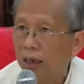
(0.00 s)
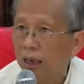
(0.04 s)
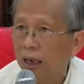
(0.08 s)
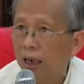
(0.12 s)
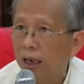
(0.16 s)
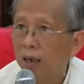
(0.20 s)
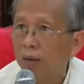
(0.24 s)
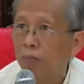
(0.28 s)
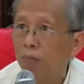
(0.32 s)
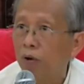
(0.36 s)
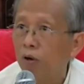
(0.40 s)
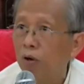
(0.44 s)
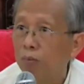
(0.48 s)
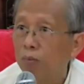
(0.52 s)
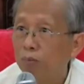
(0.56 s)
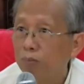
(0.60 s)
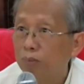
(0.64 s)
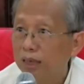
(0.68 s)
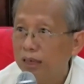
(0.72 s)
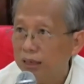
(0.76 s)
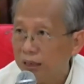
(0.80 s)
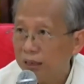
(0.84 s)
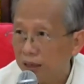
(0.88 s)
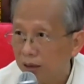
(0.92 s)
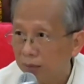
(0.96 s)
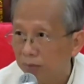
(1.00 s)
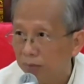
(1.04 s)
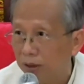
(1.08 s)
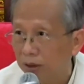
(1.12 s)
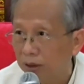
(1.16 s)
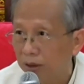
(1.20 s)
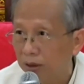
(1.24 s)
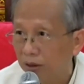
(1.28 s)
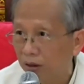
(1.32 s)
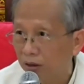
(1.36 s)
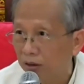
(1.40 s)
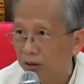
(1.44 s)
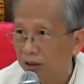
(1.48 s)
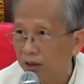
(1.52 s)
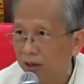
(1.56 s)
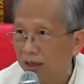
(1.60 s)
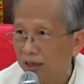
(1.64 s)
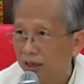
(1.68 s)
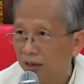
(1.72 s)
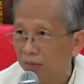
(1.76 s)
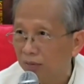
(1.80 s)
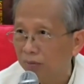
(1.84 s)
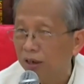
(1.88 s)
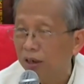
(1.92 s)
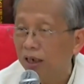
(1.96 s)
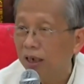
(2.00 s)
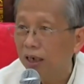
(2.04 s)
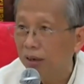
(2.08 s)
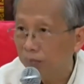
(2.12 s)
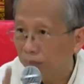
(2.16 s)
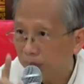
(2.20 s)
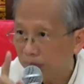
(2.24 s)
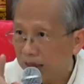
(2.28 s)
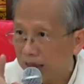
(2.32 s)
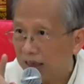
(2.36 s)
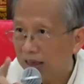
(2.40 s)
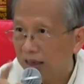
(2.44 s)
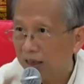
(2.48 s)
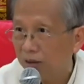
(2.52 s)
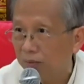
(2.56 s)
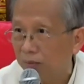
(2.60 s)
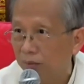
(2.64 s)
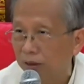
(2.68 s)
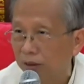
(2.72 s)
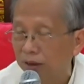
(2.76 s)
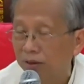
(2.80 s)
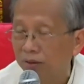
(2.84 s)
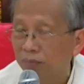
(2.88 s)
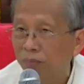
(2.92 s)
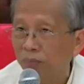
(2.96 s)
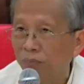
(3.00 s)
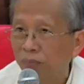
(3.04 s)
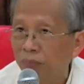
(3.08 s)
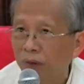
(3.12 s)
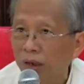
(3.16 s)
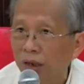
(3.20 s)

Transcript: More miserable, not reasonable, miserable.